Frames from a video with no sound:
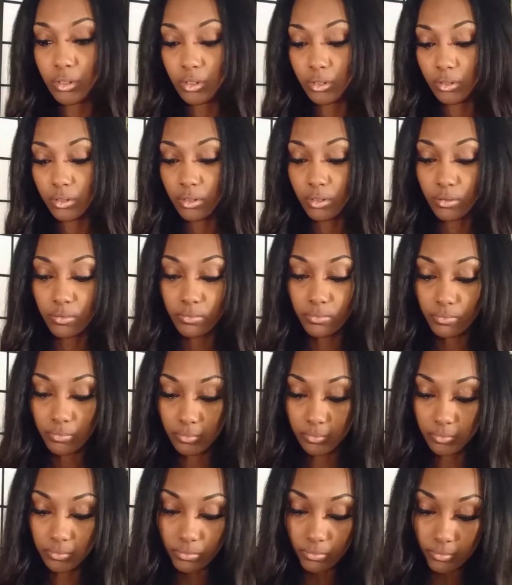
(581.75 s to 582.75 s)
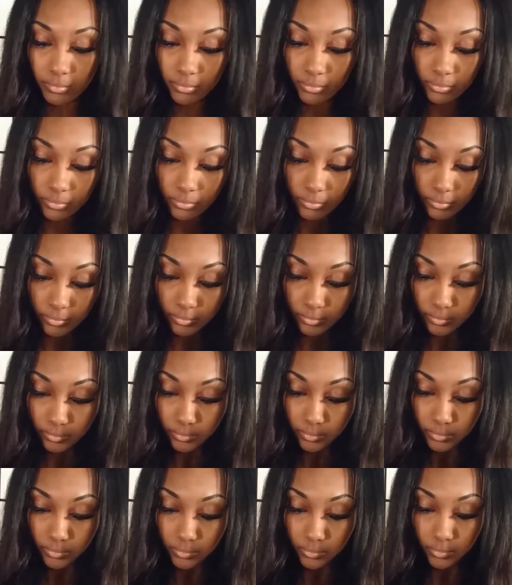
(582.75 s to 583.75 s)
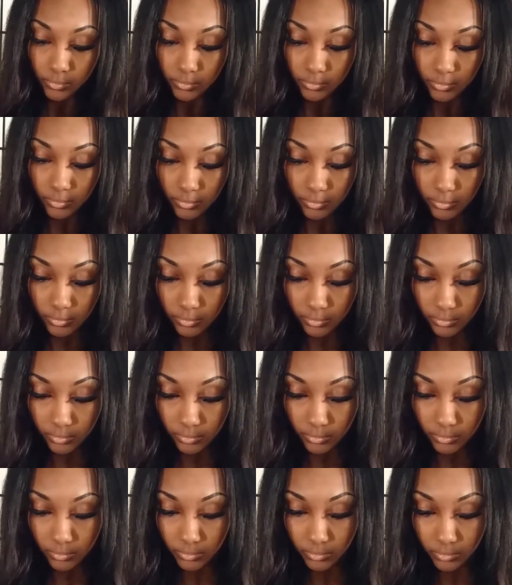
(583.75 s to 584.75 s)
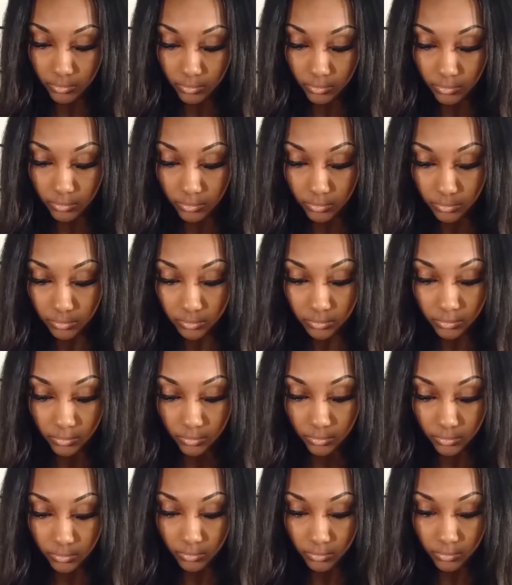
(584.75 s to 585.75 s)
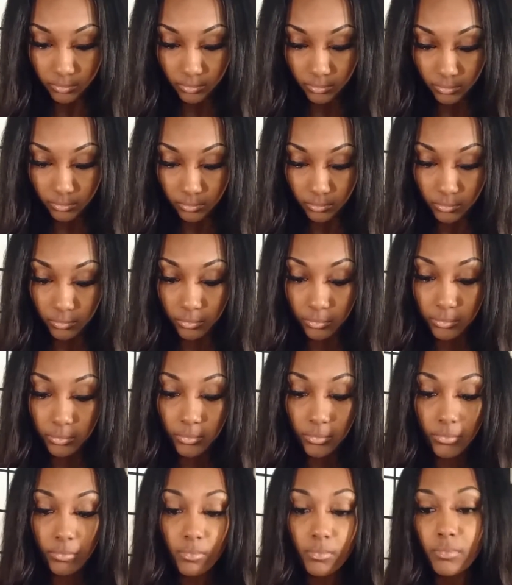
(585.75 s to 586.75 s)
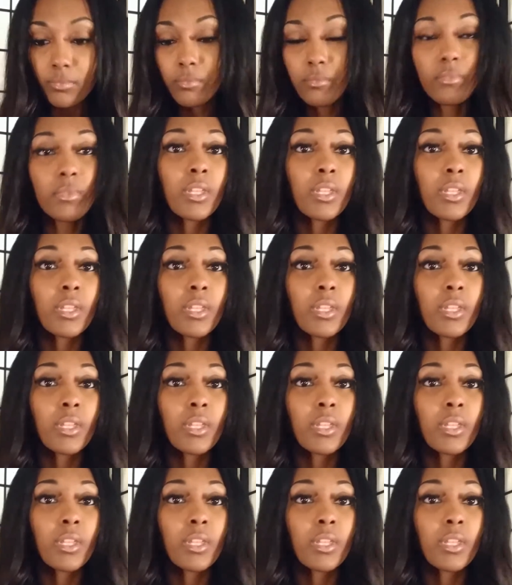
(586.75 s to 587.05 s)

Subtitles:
No one is speaking in this clip.